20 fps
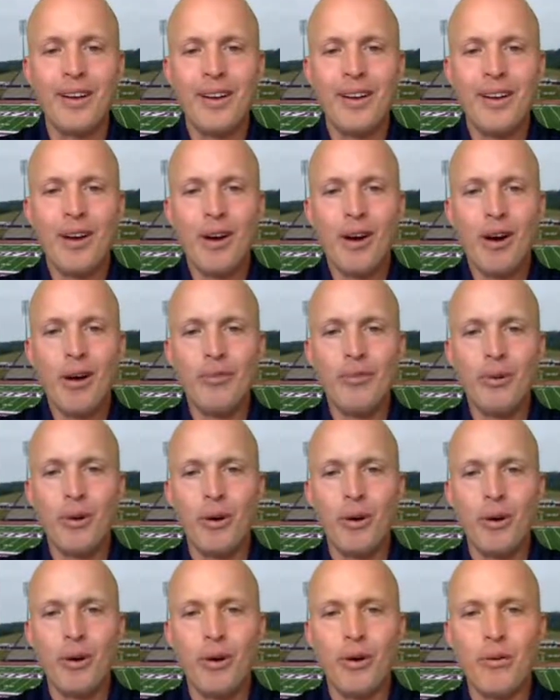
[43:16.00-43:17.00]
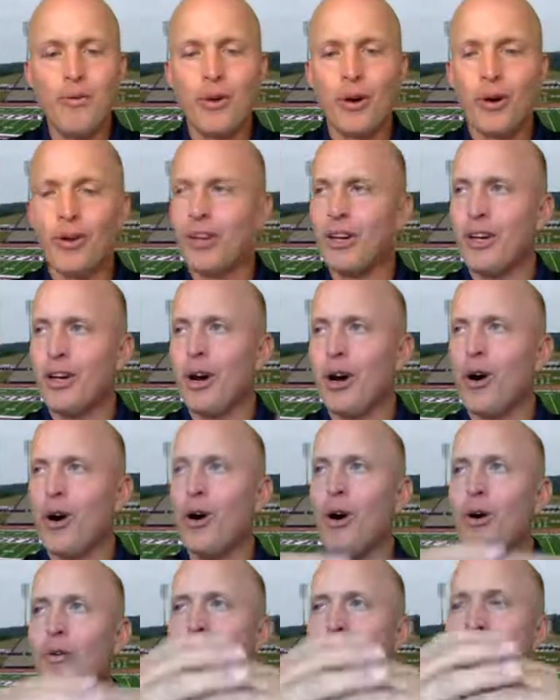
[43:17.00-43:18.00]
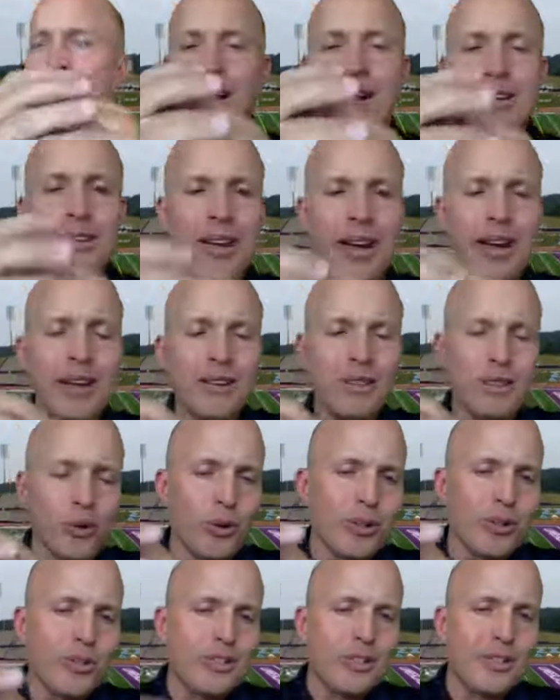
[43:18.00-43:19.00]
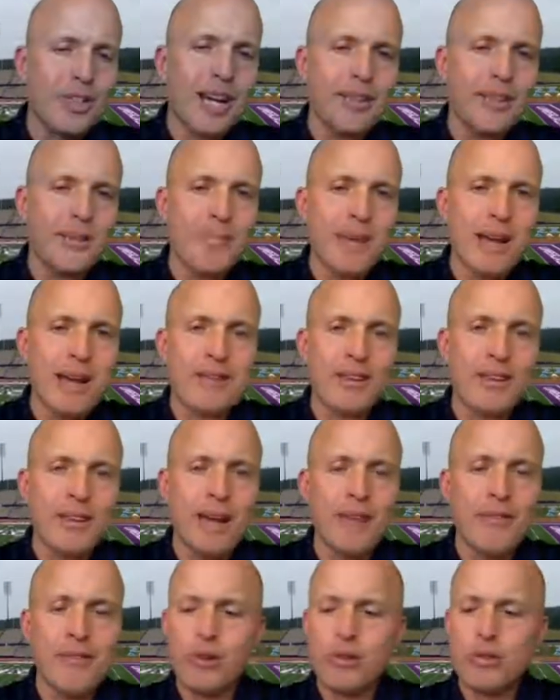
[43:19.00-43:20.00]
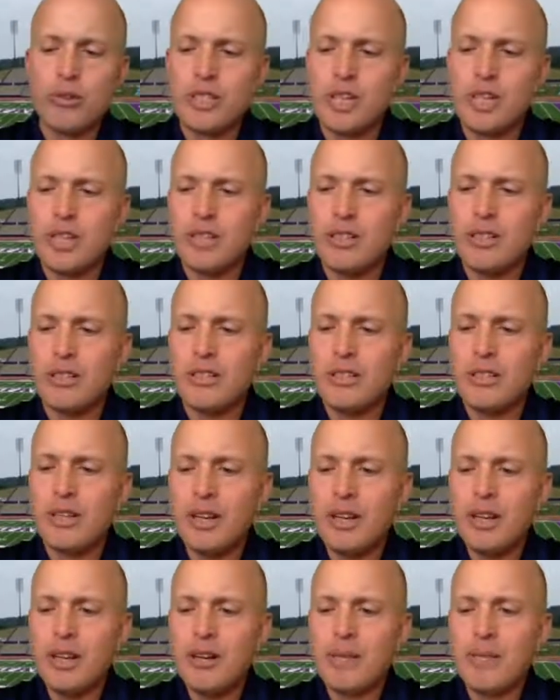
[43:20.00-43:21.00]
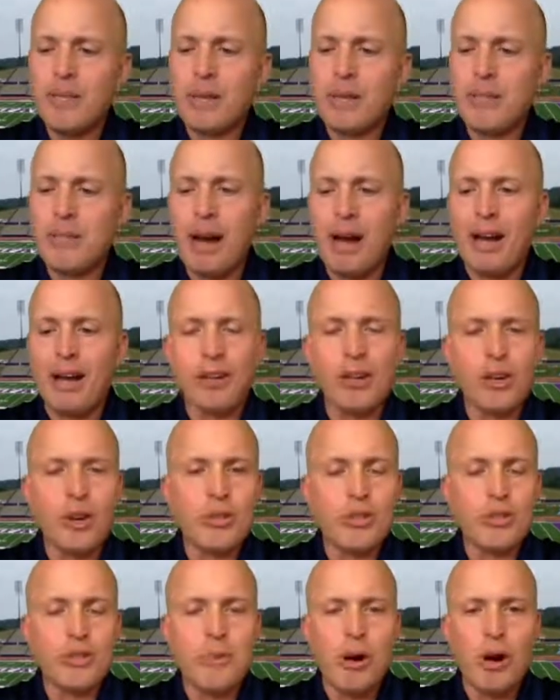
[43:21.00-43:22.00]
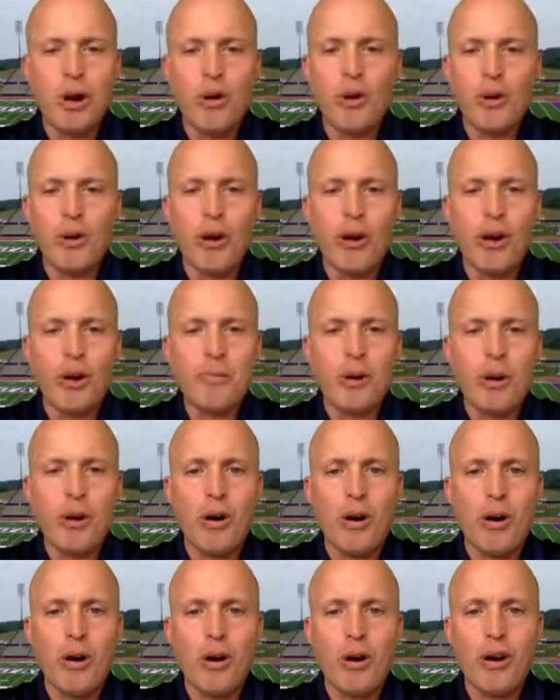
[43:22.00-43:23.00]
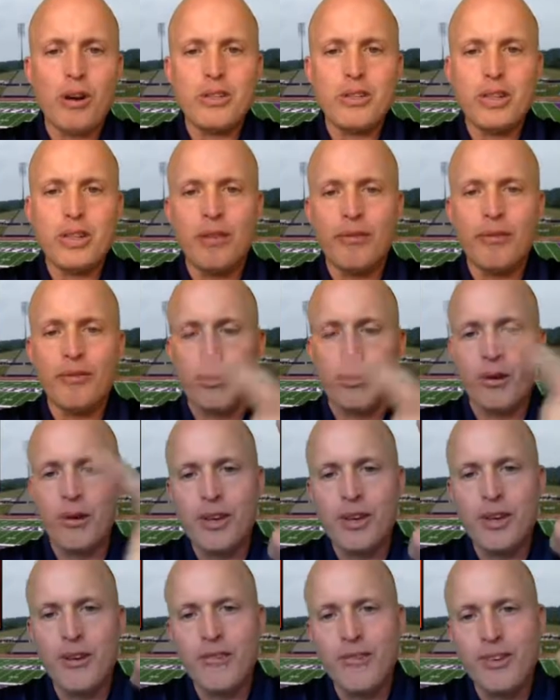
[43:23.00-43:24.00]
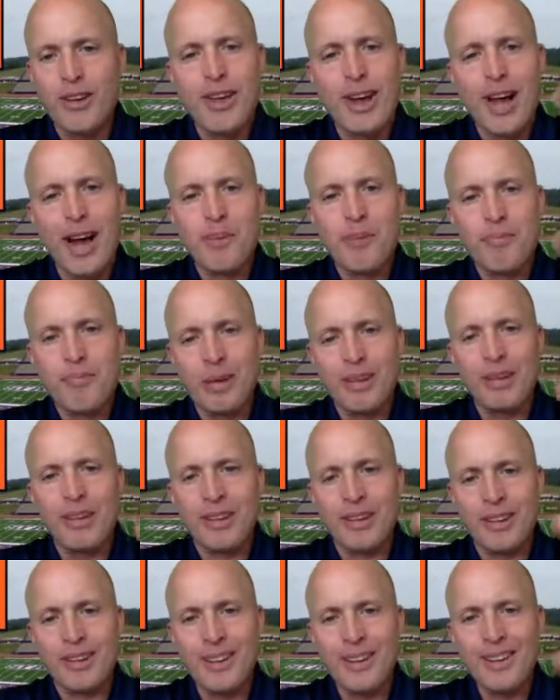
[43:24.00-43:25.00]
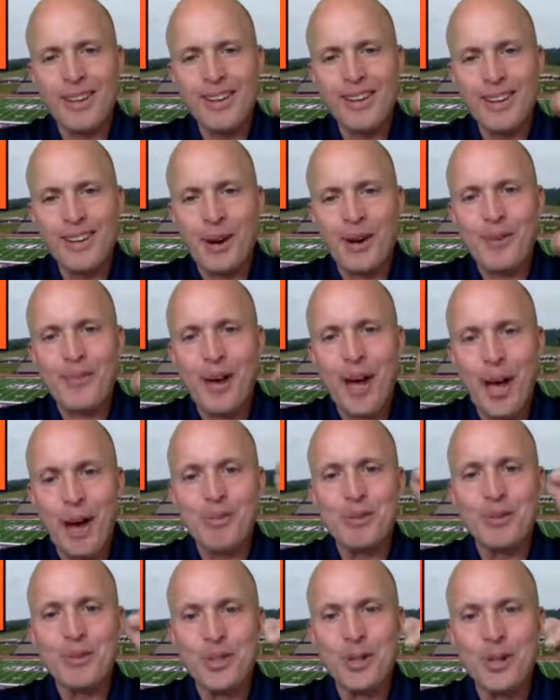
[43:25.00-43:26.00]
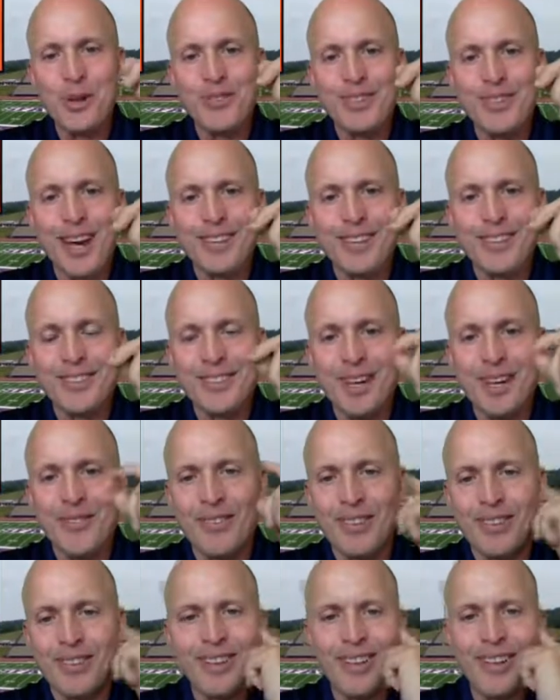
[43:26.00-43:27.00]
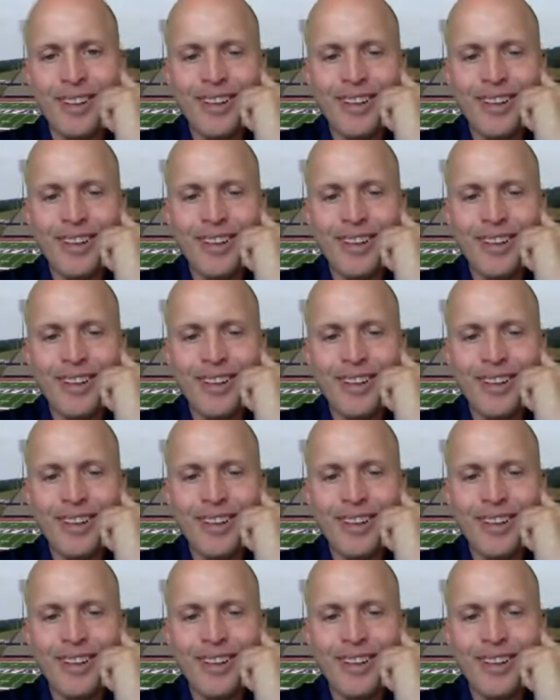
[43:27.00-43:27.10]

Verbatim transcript: Yes, sir. For, for the oh man cave stories inside the man cave OGs, Big Mike, Coach Mo, and Hardball Harge, and for the VIP of episode 97,